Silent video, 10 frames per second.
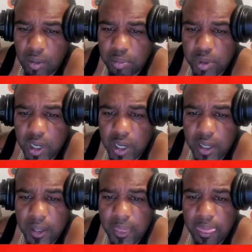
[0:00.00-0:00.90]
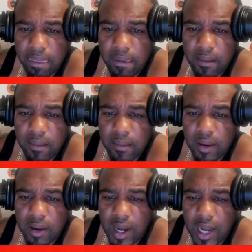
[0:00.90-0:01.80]
but
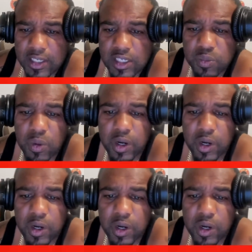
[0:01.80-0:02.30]
I just want